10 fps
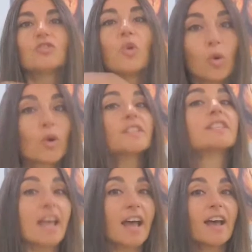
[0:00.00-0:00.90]
towards
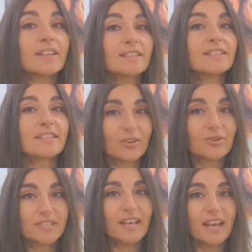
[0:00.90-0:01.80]
that skill
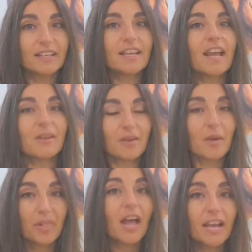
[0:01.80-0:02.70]
set and
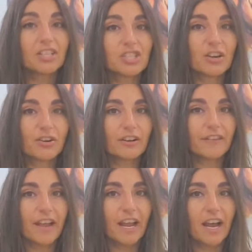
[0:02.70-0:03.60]
applying generative
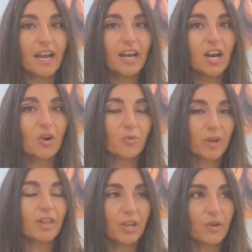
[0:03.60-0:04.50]
AI are
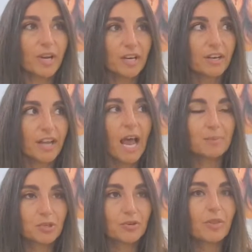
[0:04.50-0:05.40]
really going to
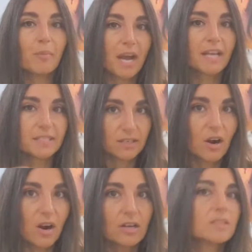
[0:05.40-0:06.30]
capture the minds and
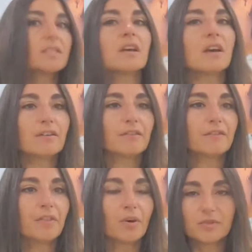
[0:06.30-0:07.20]
hearts of
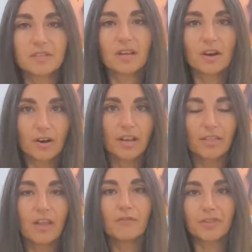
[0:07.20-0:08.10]
those that are
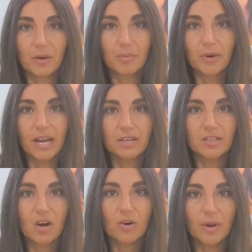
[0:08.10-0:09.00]
in love with their brand
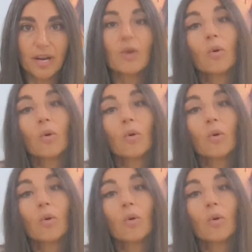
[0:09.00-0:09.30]
already,